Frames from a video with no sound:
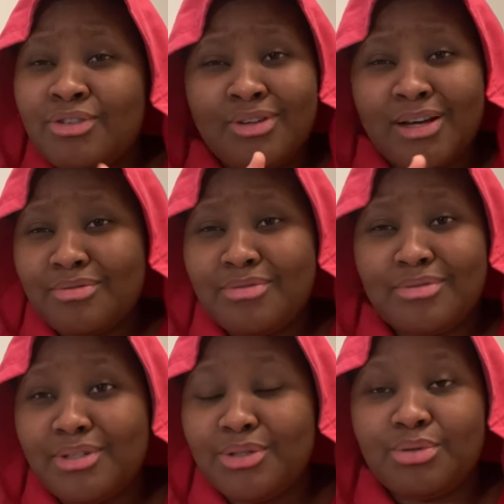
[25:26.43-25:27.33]
You can go to
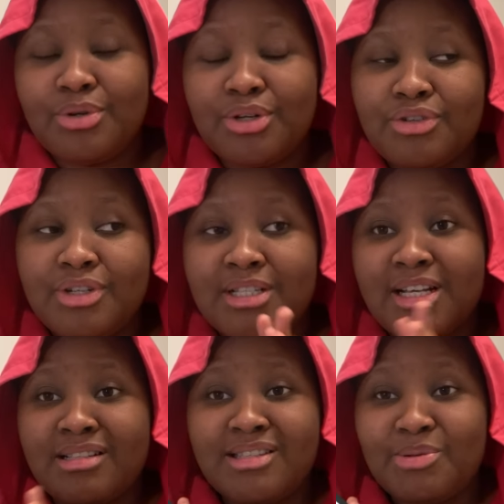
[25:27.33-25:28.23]
the two countries
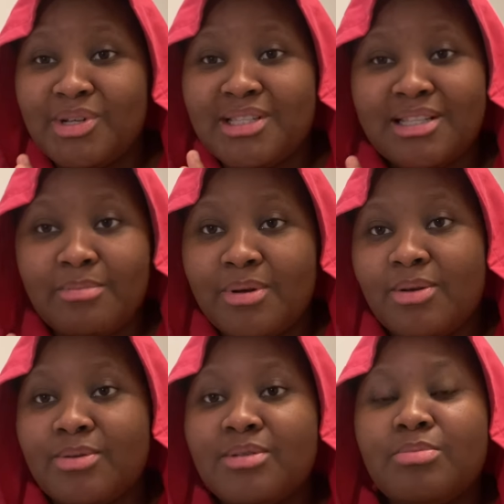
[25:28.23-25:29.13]
and see what's about.